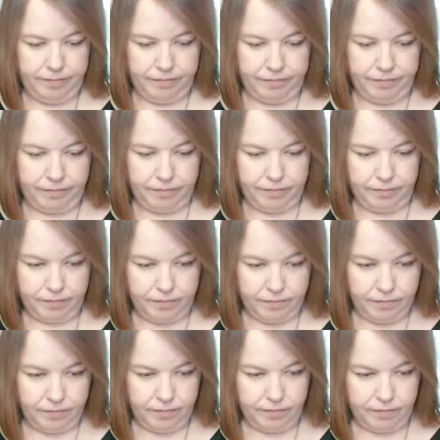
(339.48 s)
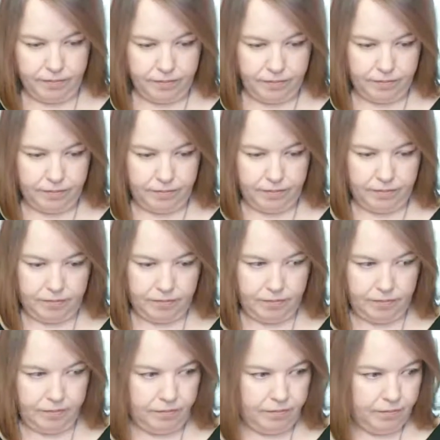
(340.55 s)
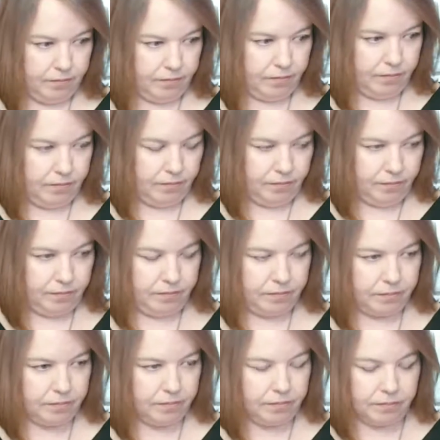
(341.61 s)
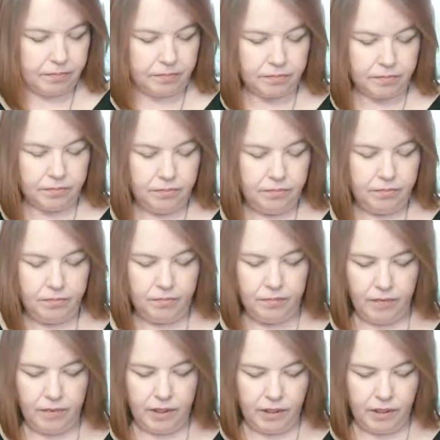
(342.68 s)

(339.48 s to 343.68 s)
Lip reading: (no one is talking)